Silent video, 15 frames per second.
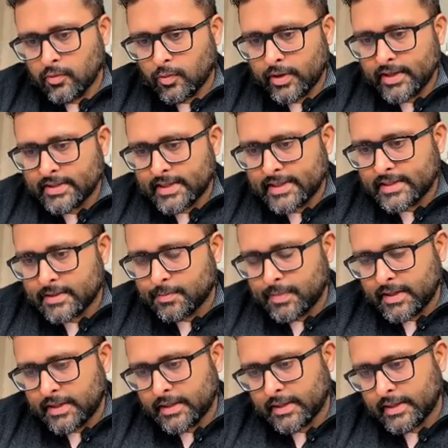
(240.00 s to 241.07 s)
What is
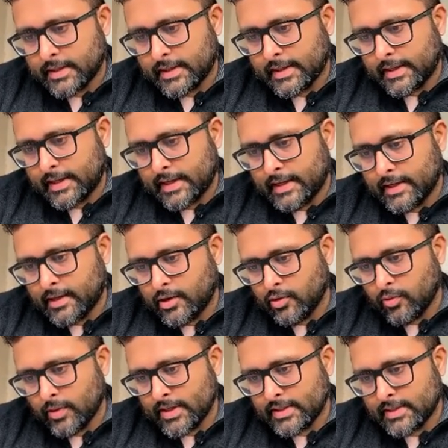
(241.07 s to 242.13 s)
SP? Del
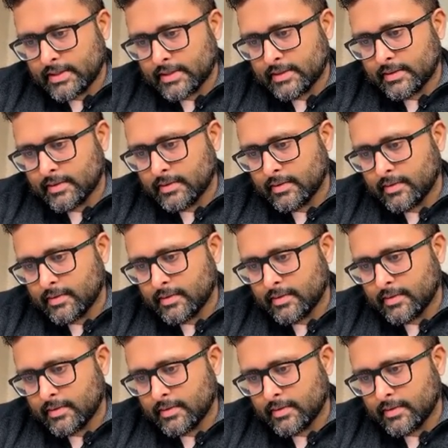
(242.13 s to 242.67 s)
QS